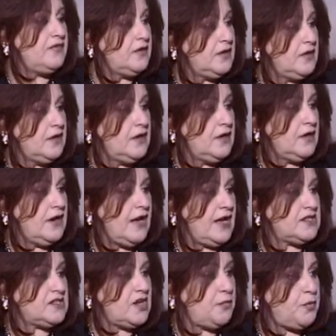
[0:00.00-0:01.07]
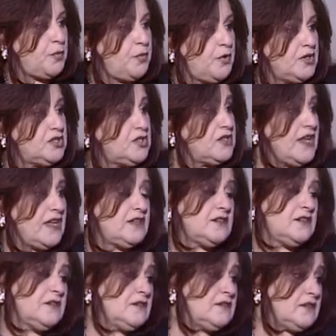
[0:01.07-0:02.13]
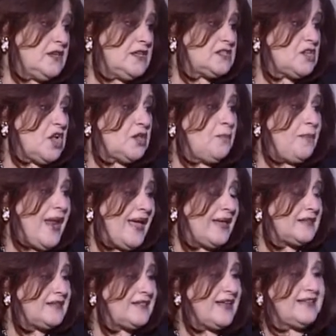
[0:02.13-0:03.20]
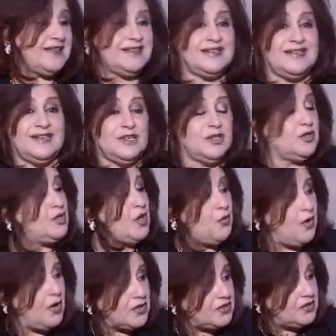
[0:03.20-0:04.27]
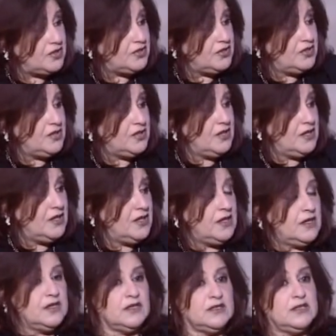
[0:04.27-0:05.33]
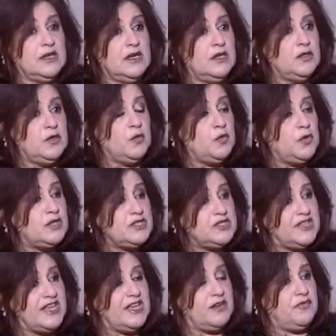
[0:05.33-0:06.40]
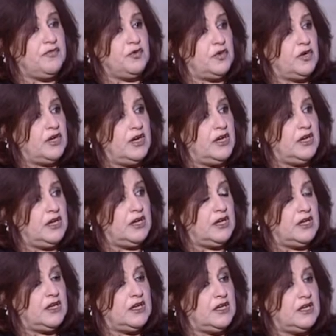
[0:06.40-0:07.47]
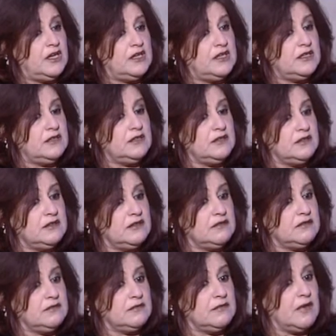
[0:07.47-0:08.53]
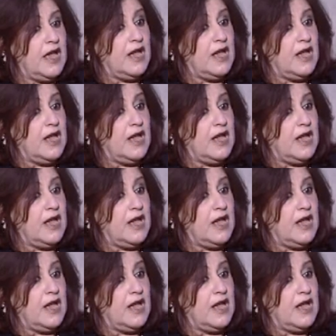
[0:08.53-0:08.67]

extra population that is not planned, that you don't want. The worst thing for a good